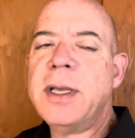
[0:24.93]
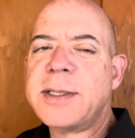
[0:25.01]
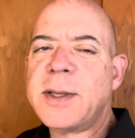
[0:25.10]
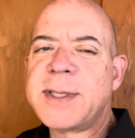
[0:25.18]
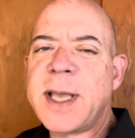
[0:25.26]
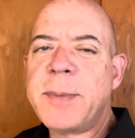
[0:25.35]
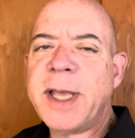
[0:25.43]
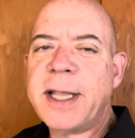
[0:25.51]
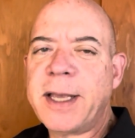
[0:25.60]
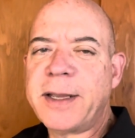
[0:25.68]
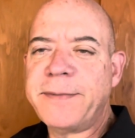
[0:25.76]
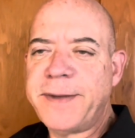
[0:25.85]
So something
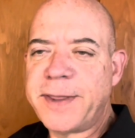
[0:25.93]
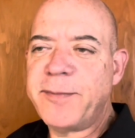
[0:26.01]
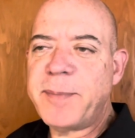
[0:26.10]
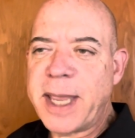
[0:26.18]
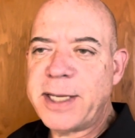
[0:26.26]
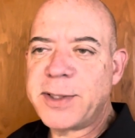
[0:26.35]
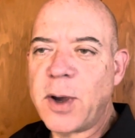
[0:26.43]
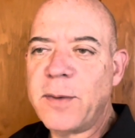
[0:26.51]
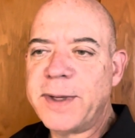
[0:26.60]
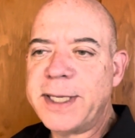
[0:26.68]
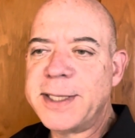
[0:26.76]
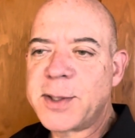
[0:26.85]
like a Fifth of
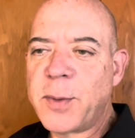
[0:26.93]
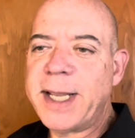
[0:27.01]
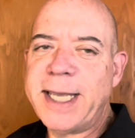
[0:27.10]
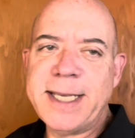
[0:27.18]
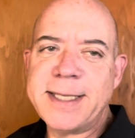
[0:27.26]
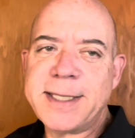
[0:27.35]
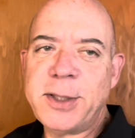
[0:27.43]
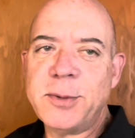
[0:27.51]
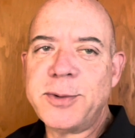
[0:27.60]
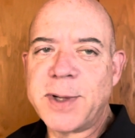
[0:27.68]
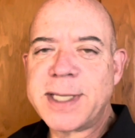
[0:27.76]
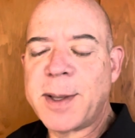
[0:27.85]
Beethoven is quite easy.
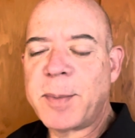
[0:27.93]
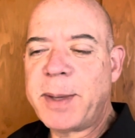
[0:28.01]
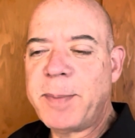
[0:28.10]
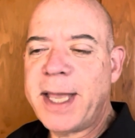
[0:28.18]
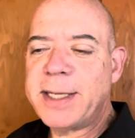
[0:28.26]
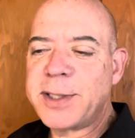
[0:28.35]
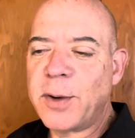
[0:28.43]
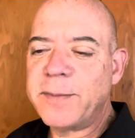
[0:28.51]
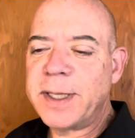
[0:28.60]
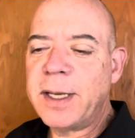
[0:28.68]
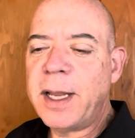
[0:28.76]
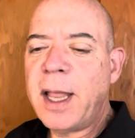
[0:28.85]
You dress up like
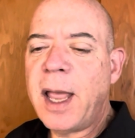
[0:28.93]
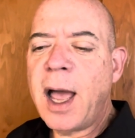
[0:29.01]
Beethoven.